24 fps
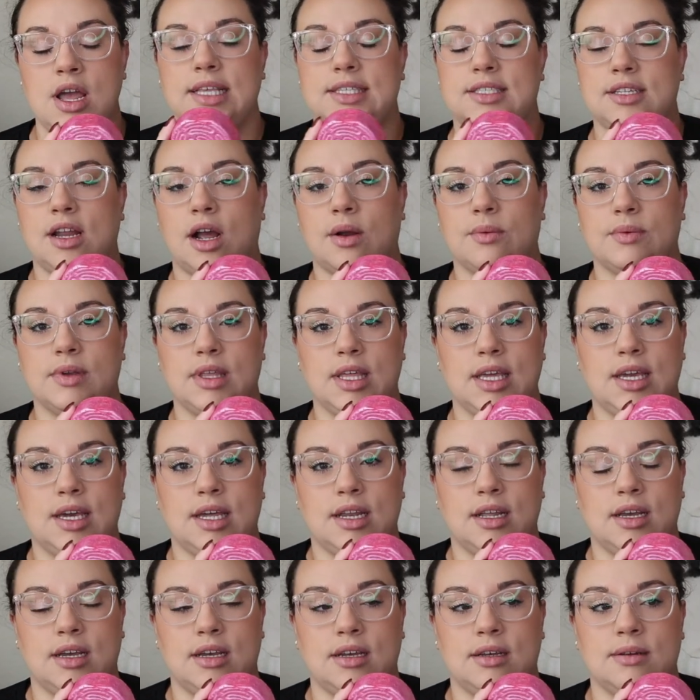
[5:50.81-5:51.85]
it's not really
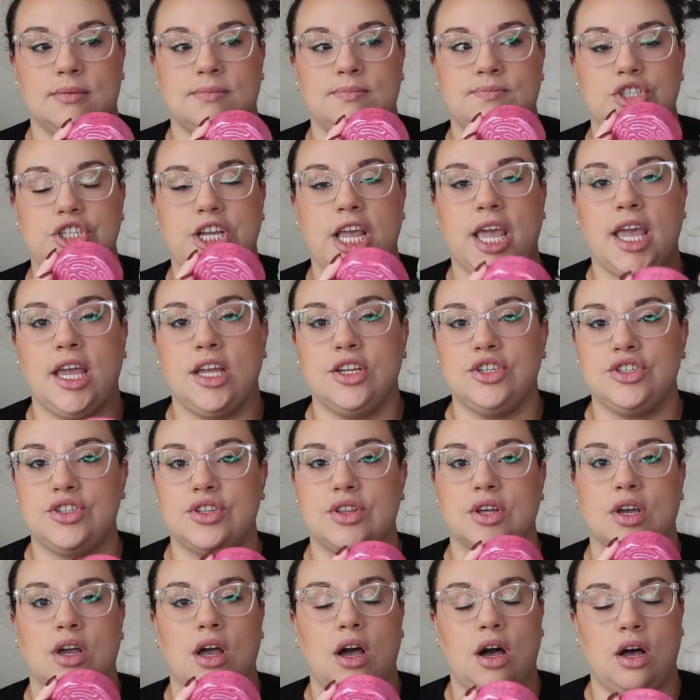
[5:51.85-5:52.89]
gonna change
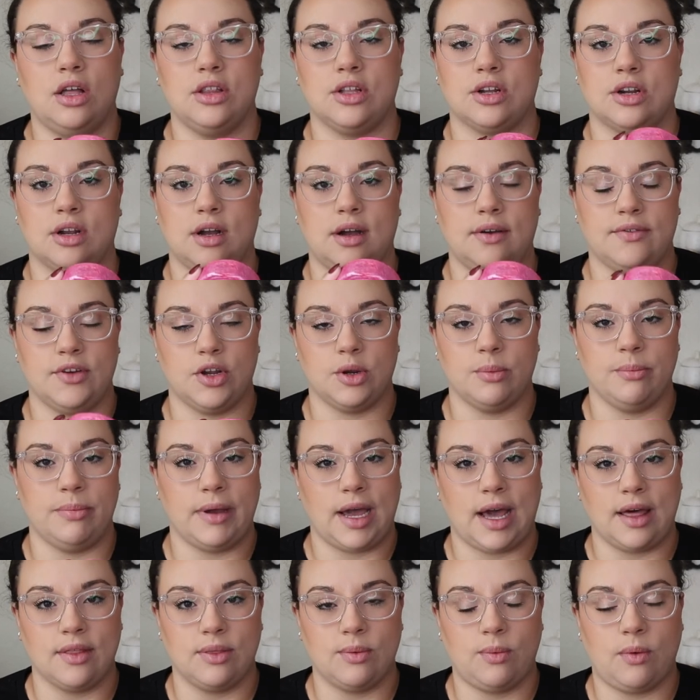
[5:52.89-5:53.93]
the color of your
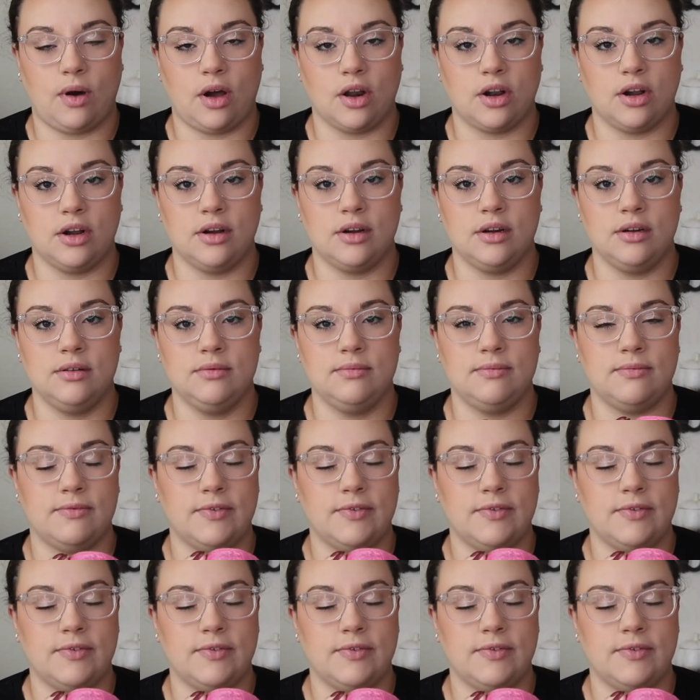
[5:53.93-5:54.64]
bath water